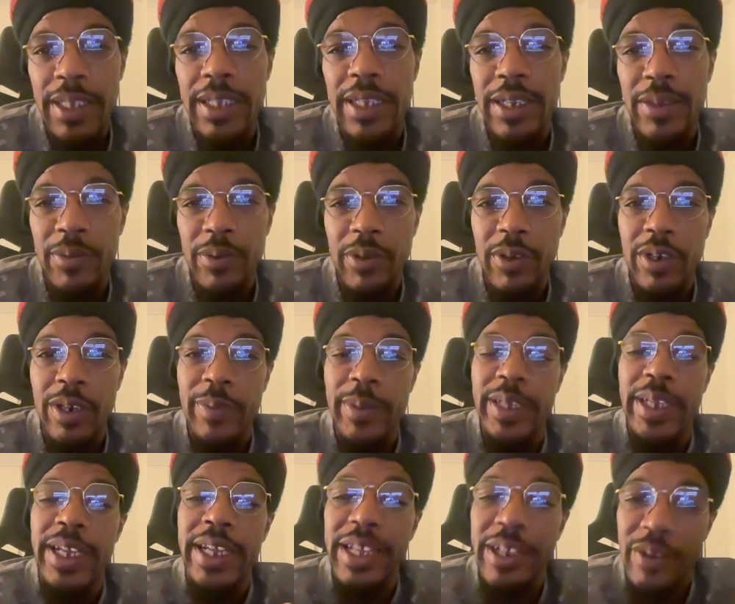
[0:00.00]
and we're going to
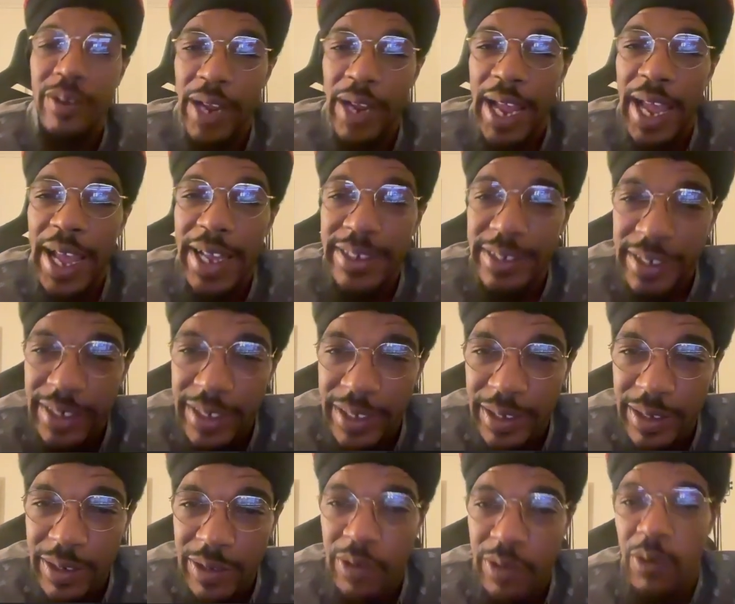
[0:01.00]
be
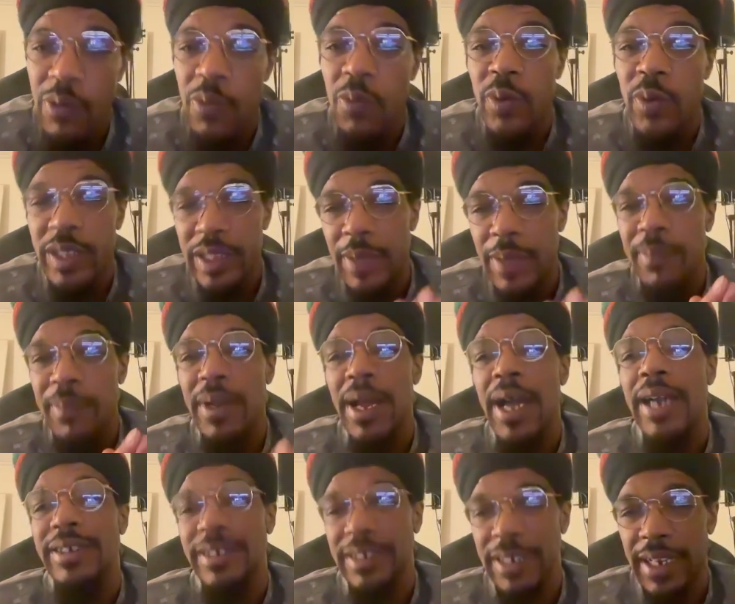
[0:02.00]
interacting with the
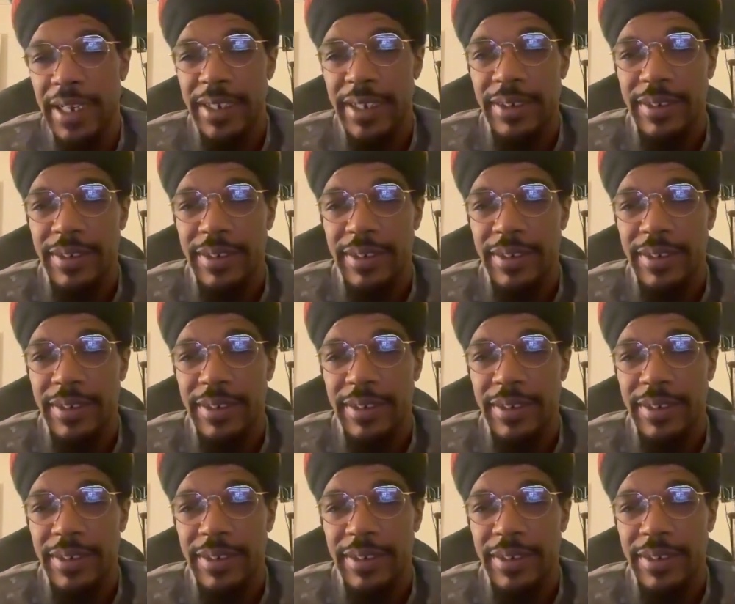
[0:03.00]
blockchain